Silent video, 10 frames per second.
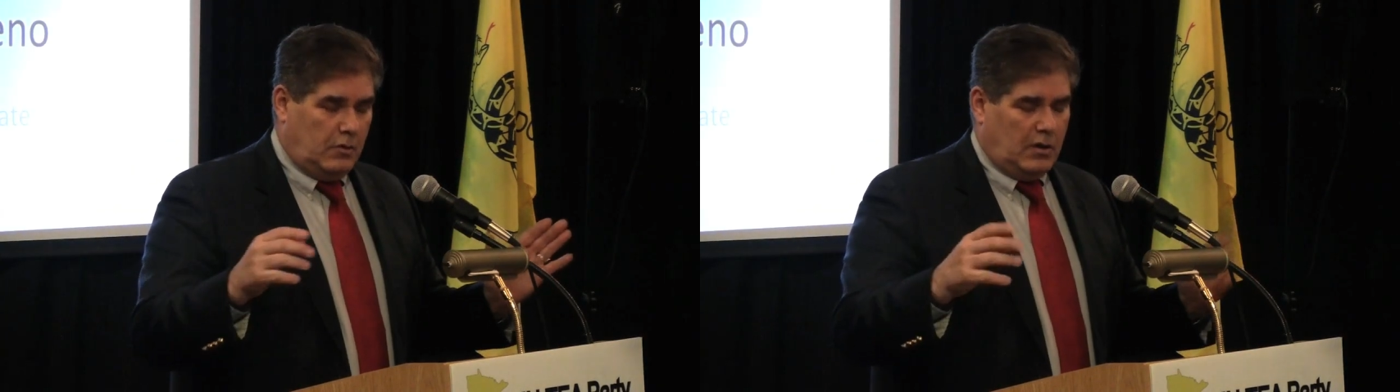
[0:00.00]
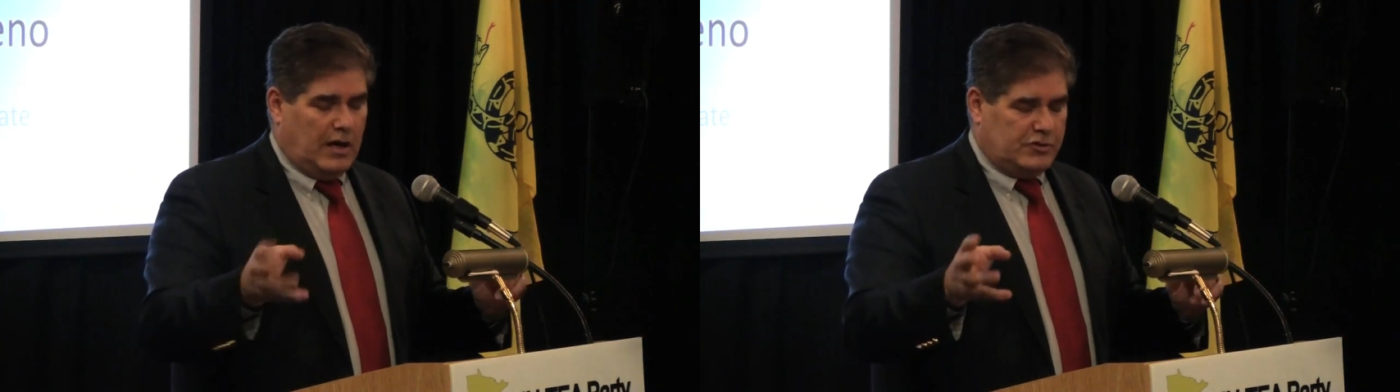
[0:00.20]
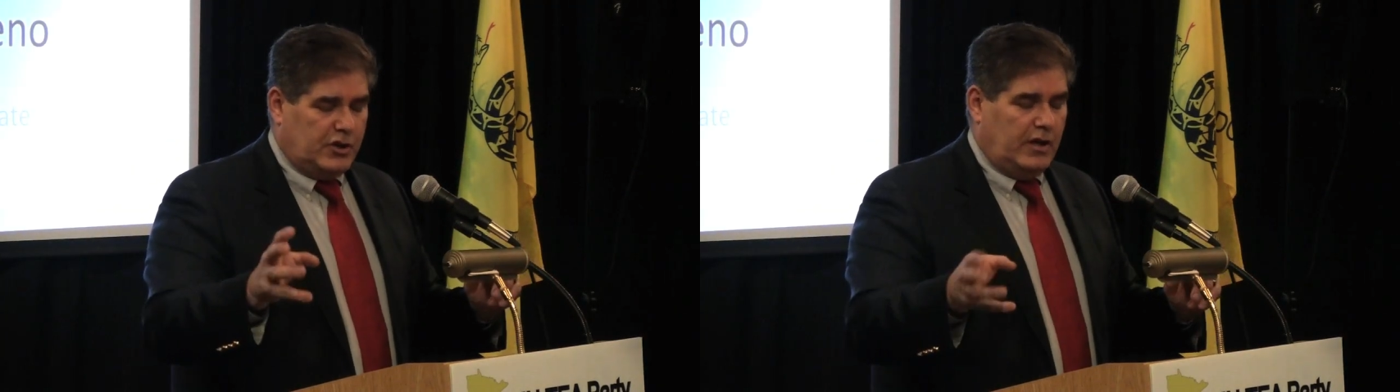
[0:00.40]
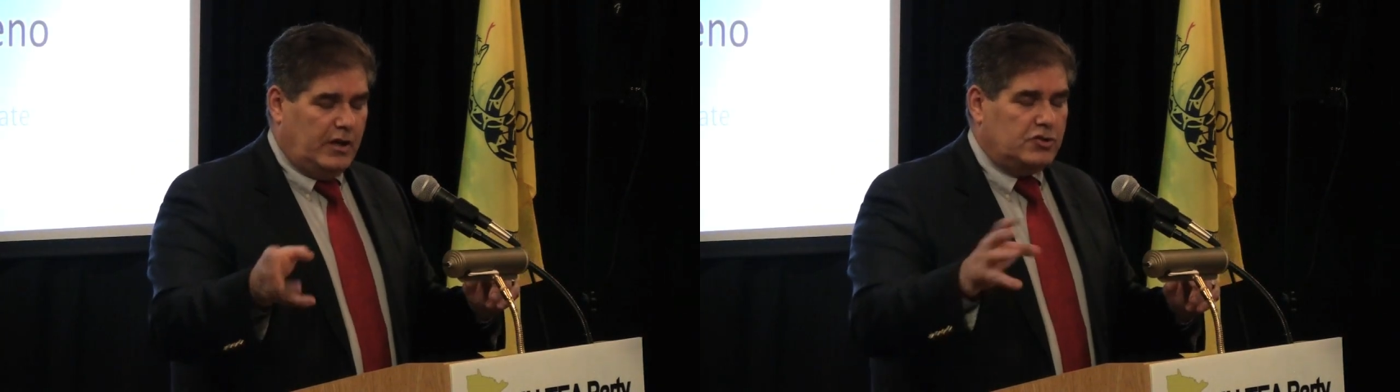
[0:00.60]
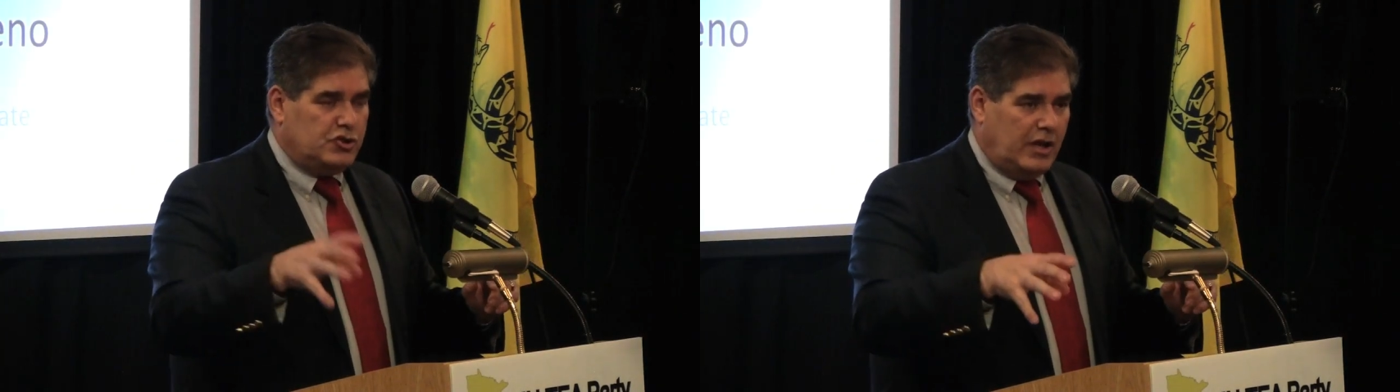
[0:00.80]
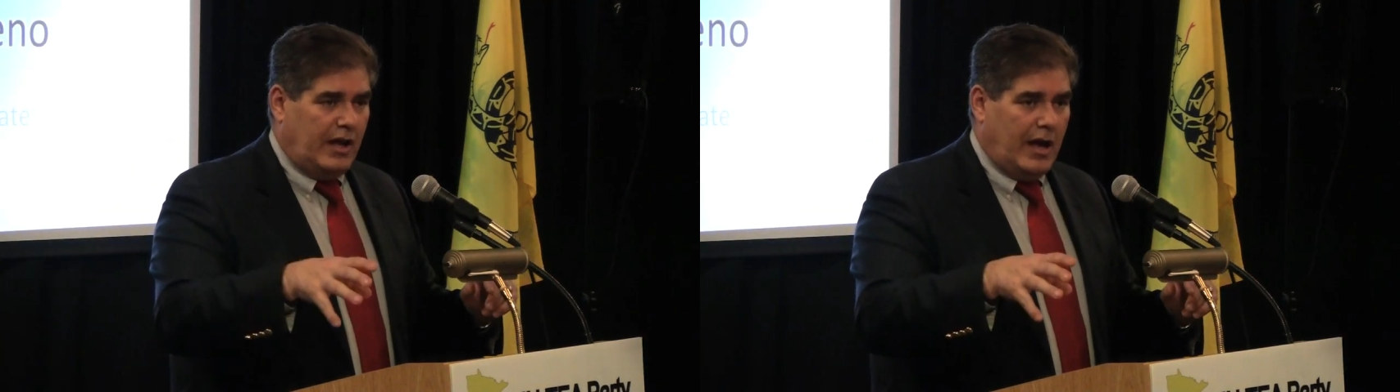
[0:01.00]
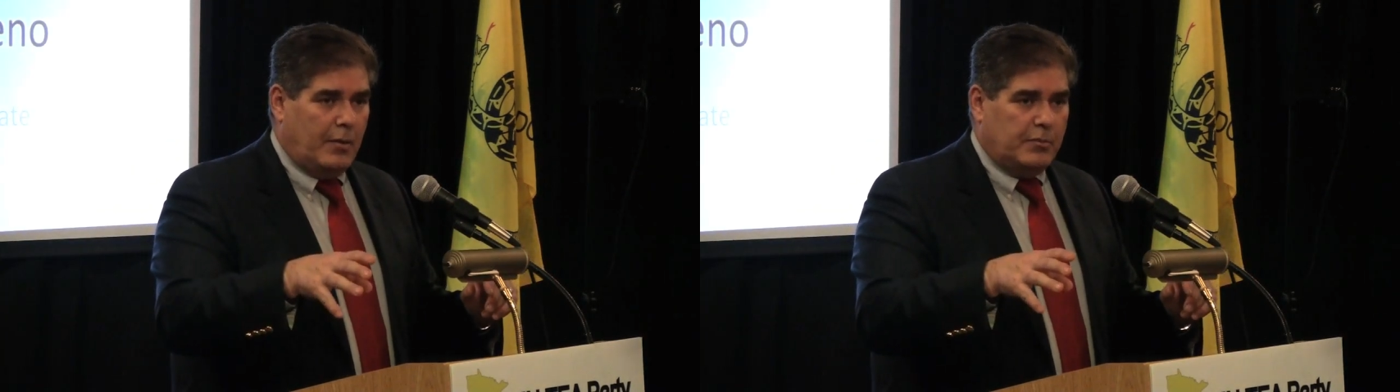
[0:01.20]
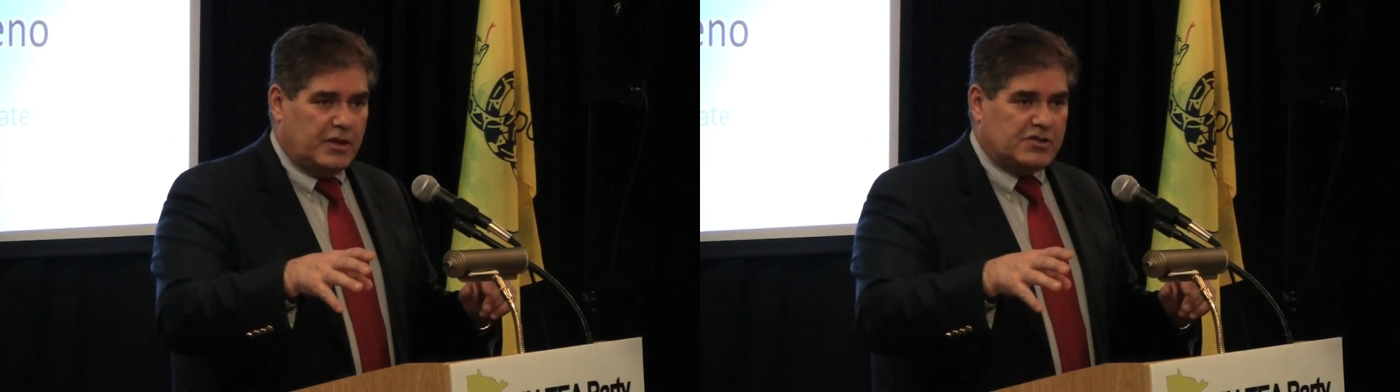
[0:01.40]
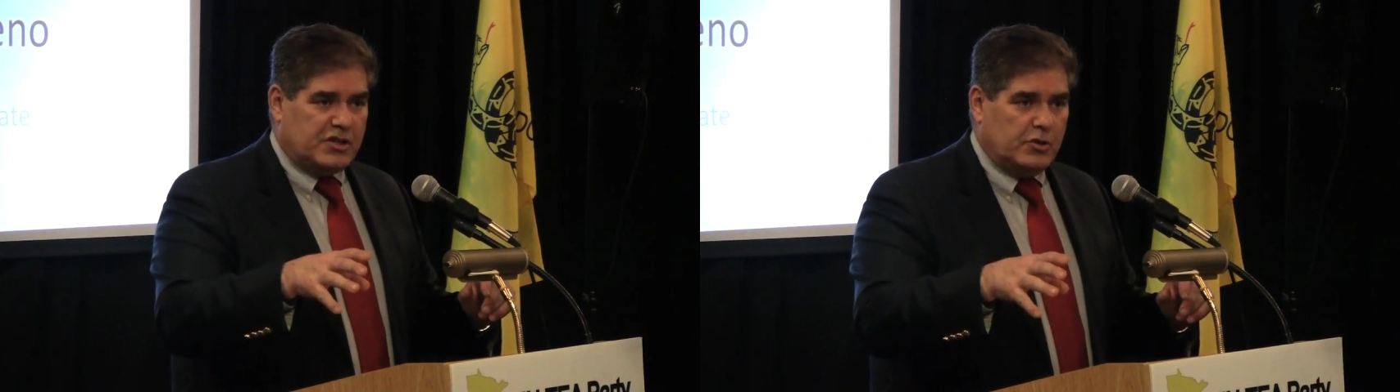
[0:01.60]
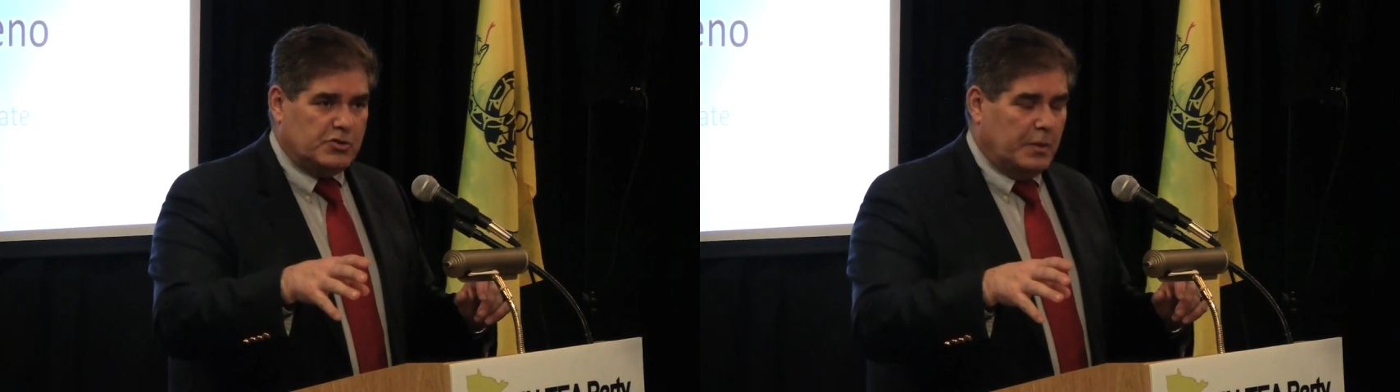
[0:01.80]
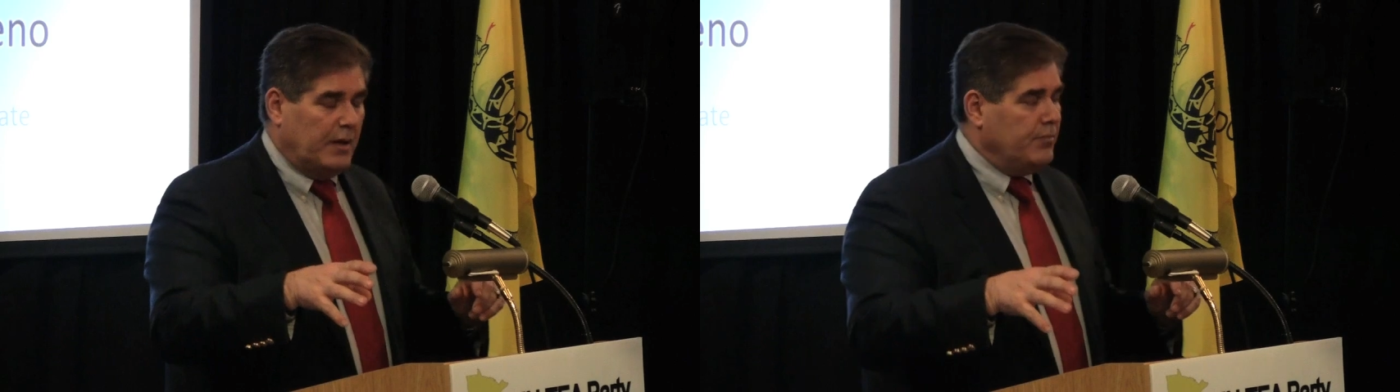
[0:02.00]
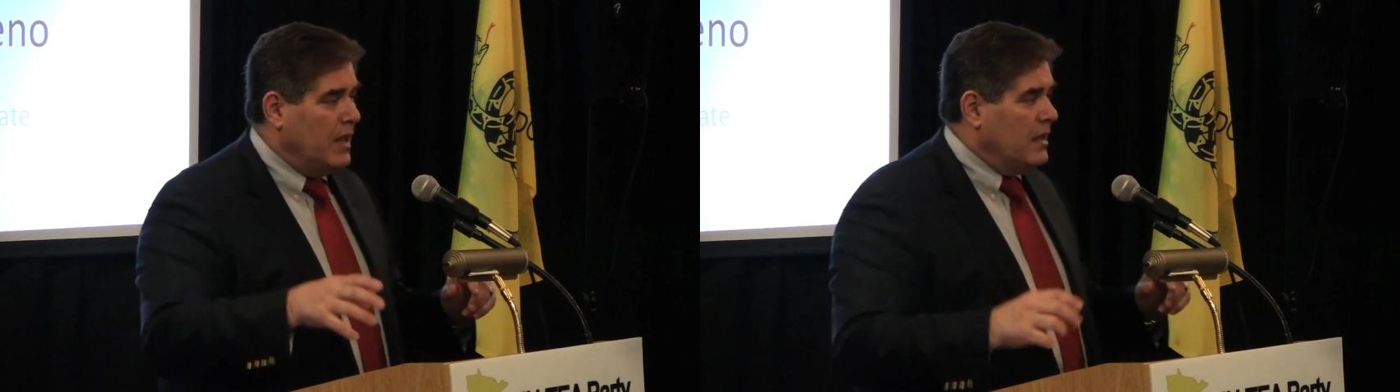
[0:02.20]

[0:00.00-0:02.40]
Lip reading: Or not GE, GM, excuse me.